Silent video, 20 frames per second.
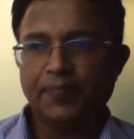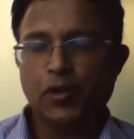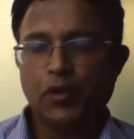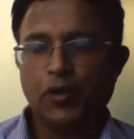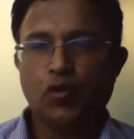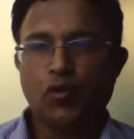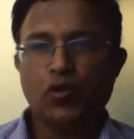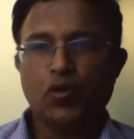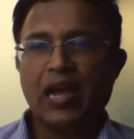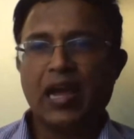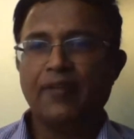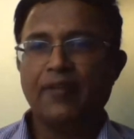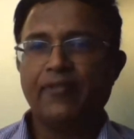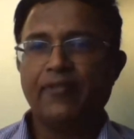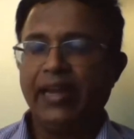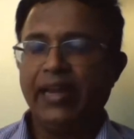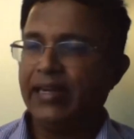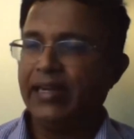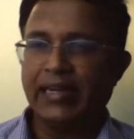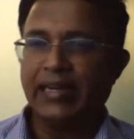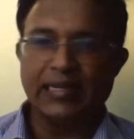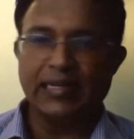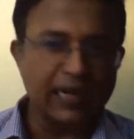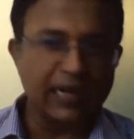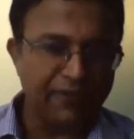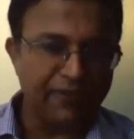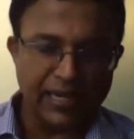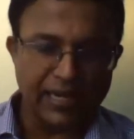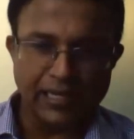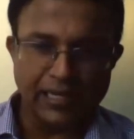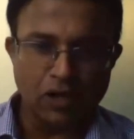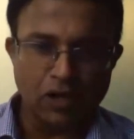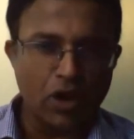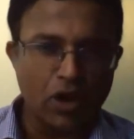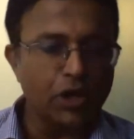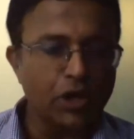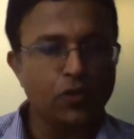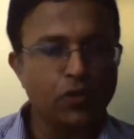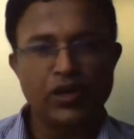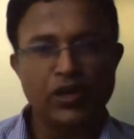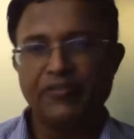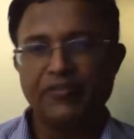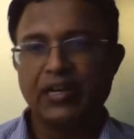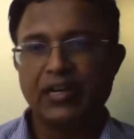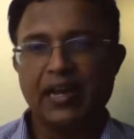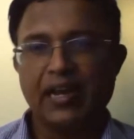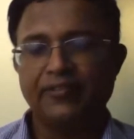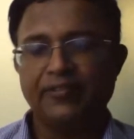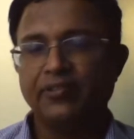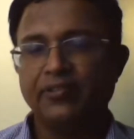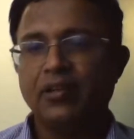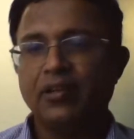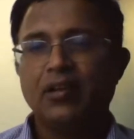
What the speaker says: You could have Indian governing law. You could even have